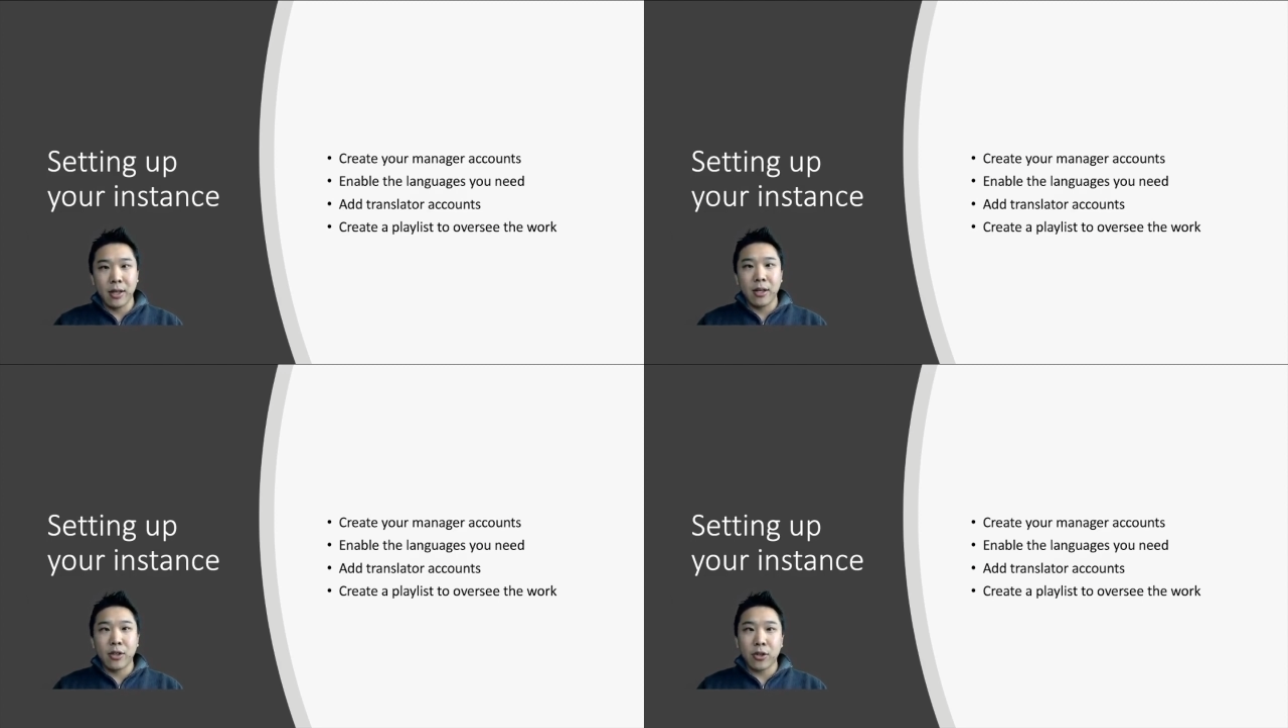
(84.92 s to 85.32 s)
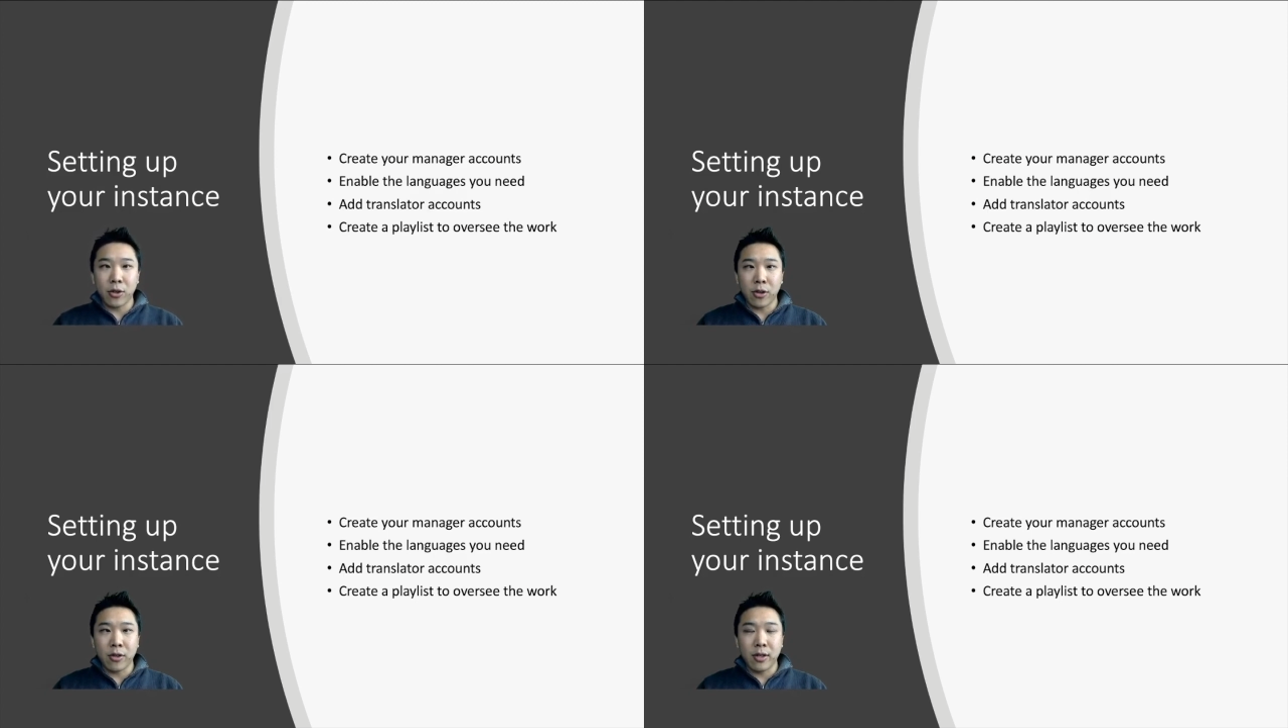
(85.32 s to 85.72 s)

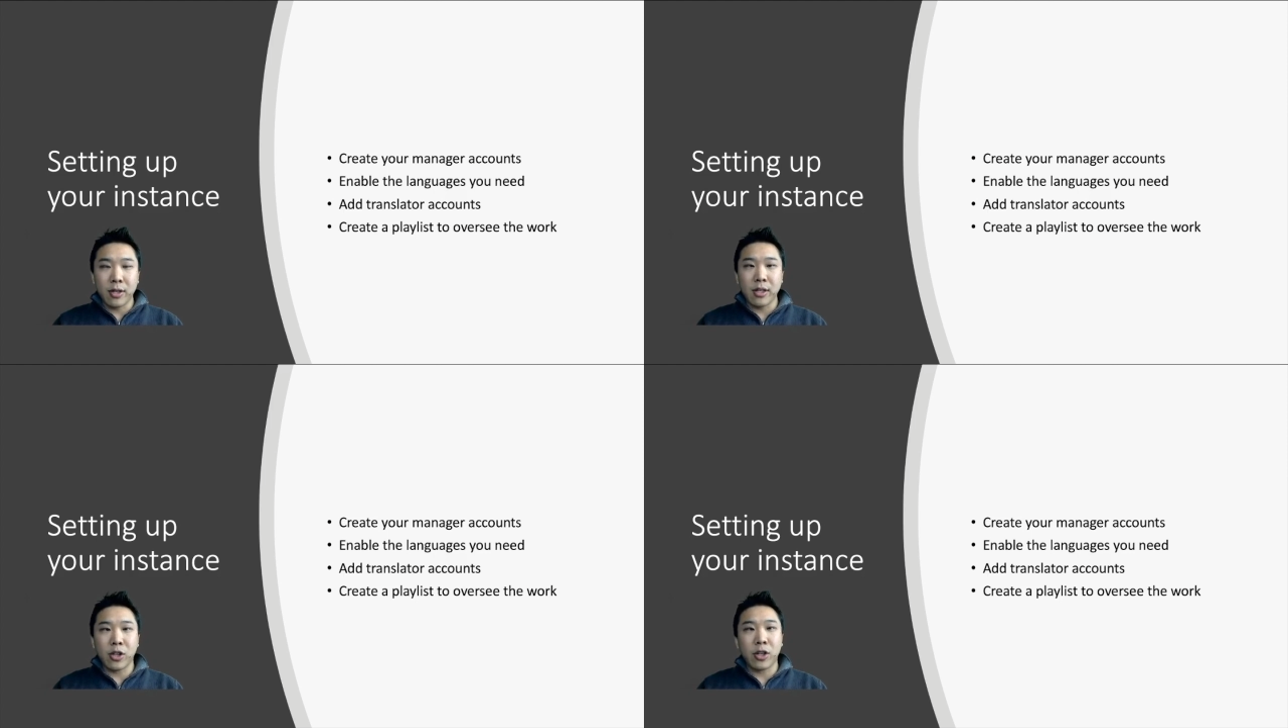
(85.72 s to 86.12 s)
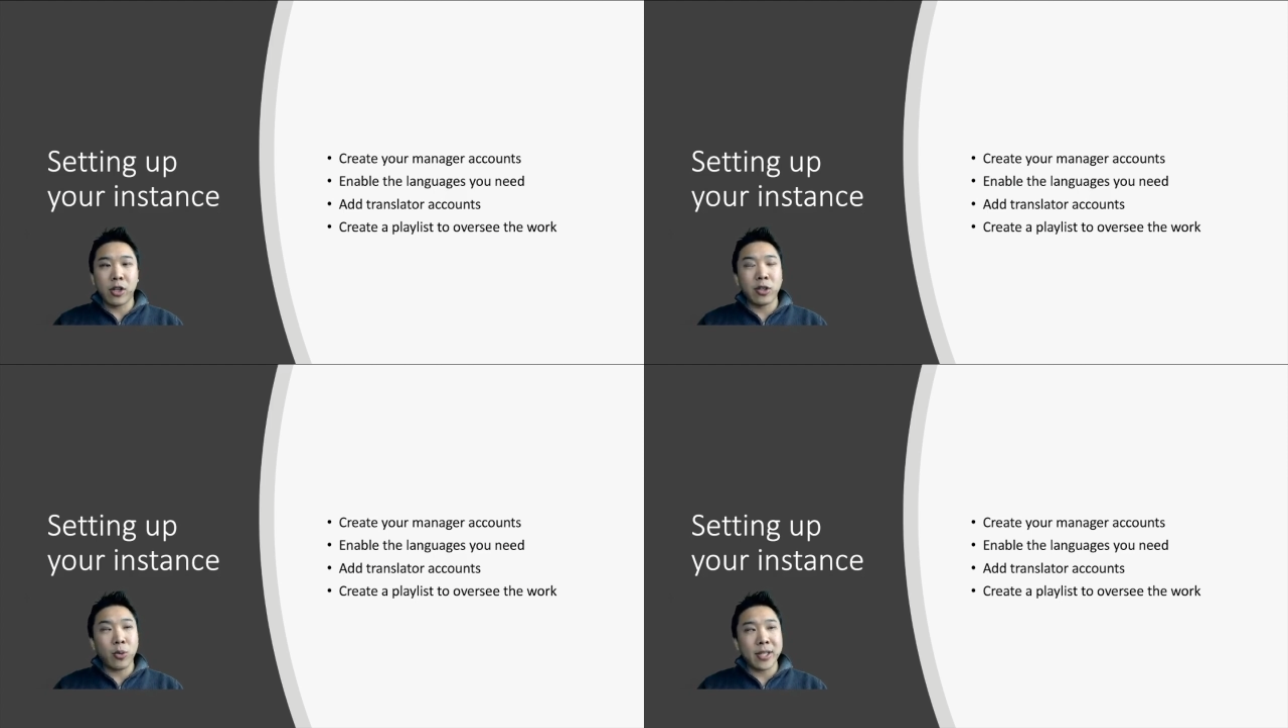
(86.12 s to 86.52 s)
Third, you're
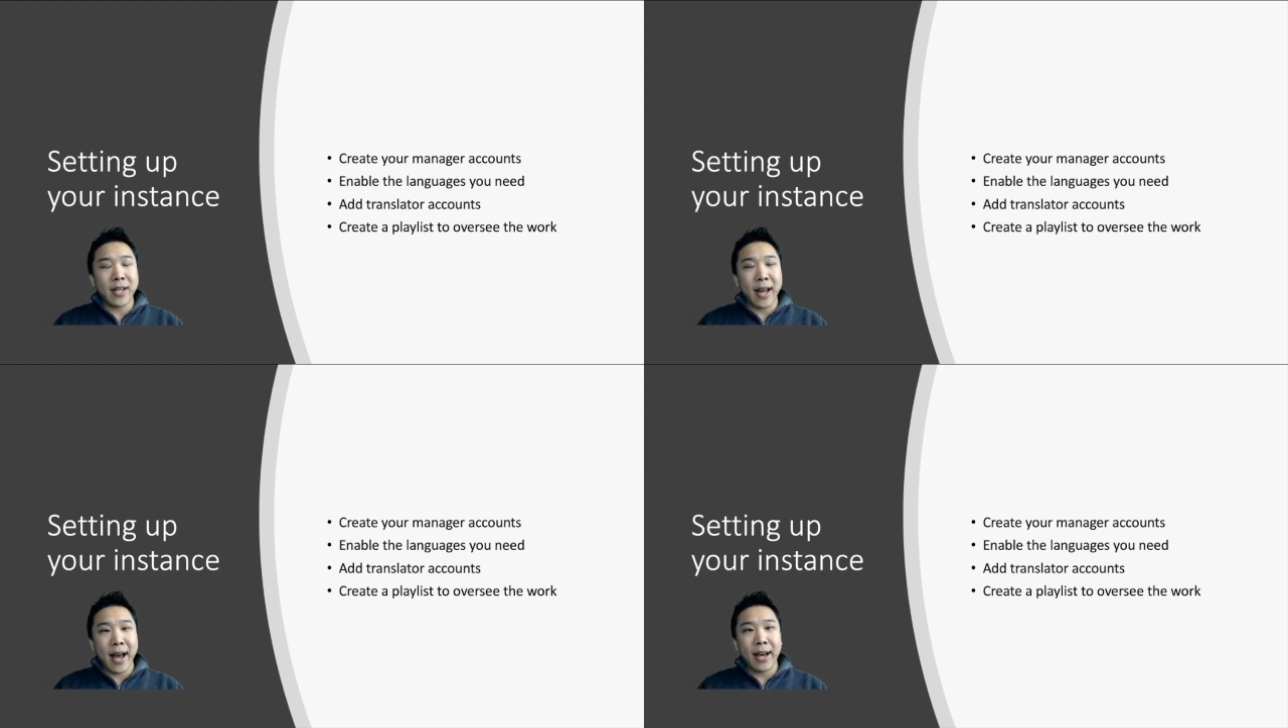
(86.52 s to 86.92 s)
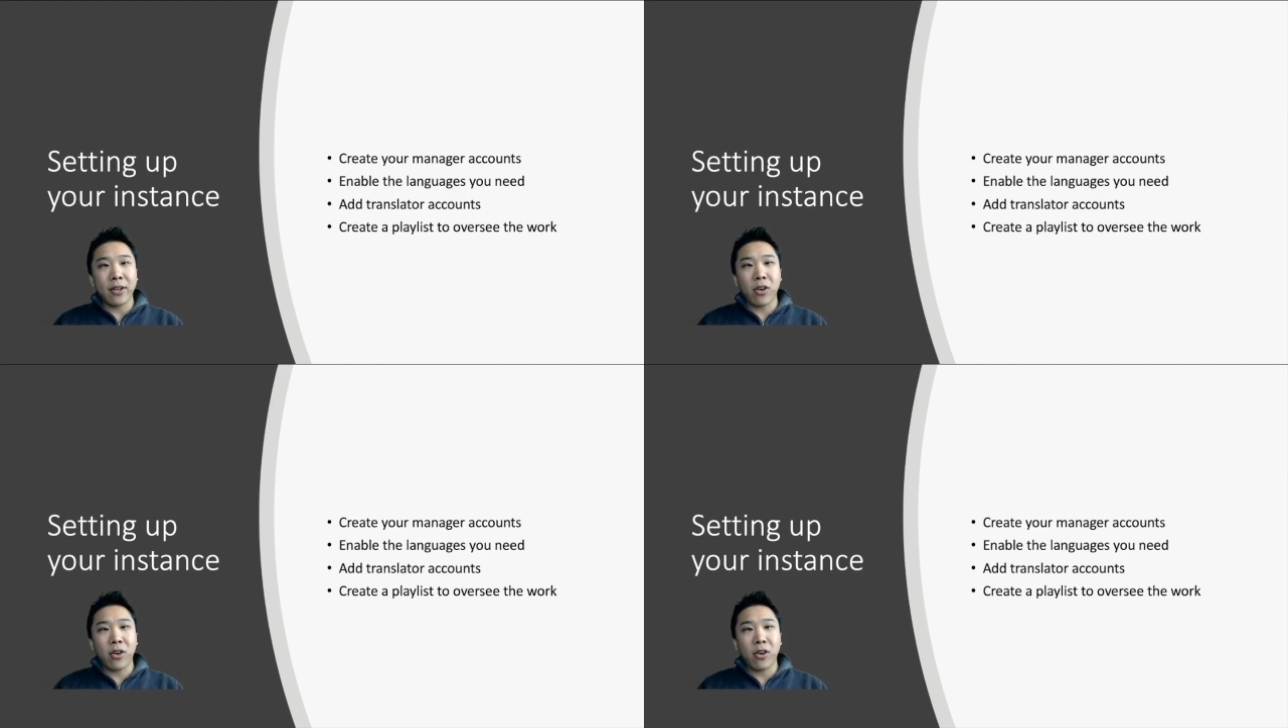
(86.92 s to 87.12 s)
going to want to add